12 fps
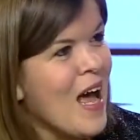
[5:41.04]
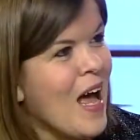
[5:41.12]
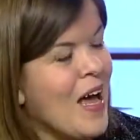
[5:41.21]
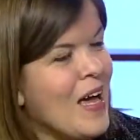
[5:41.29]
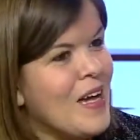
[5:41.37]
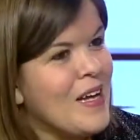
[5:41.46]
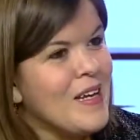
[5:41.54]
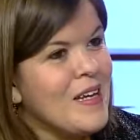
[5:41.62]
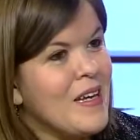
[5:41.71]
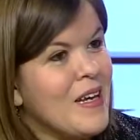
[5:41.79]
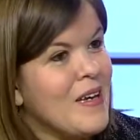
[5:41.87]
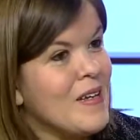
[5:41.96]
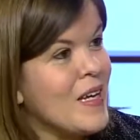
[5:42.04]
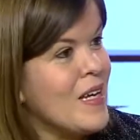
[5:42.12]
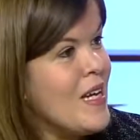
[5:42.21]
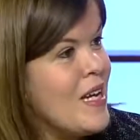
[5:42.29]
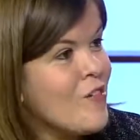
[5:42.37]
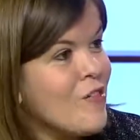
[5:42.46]
I can
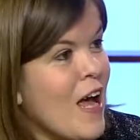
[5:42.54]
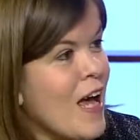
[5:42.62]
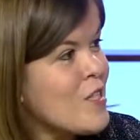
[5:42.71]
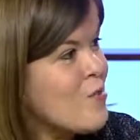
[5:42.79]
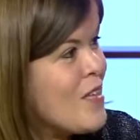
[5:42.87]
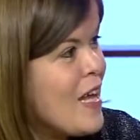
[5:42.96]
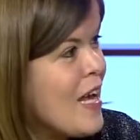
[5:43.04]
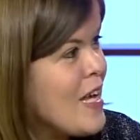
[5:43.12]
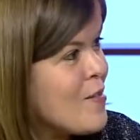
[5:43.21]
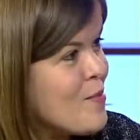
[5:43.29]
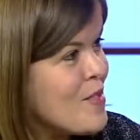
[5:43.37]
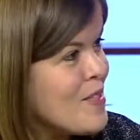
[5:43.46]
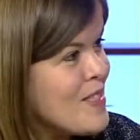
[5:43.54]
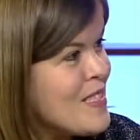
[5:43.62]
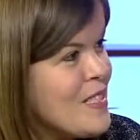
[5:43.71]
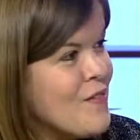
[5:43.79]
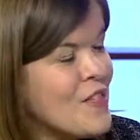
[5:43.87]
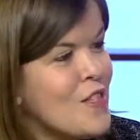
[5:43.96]
interact with animals
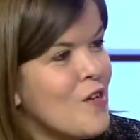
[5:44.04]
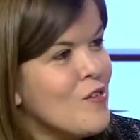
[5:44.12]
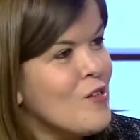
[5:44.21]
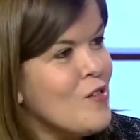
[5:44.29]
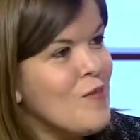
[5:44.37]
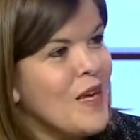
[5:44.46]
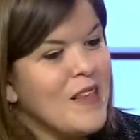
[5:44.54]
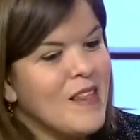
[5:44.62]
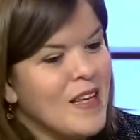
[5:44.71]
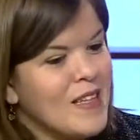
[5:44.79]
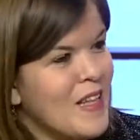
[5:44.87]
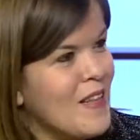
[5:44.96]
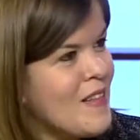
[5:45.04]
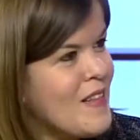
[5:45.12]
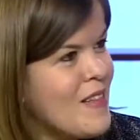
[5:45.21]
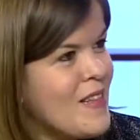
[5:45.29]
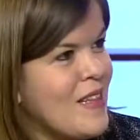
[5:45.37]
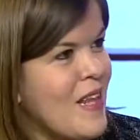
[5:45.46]
even though you may think that
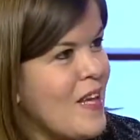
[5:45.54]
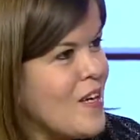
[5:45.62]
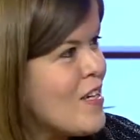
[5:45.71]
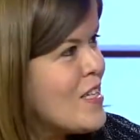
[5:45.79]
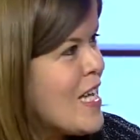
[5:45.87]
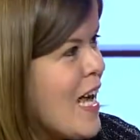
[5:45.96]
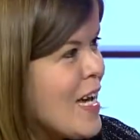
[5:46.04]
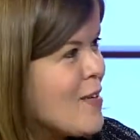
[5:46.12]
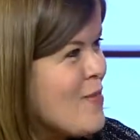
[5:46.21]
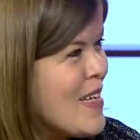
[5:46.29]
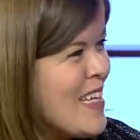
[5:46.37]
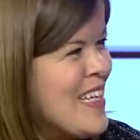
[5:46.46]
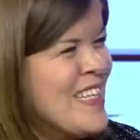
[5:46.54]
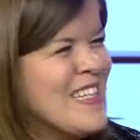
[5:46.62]
they could attack me.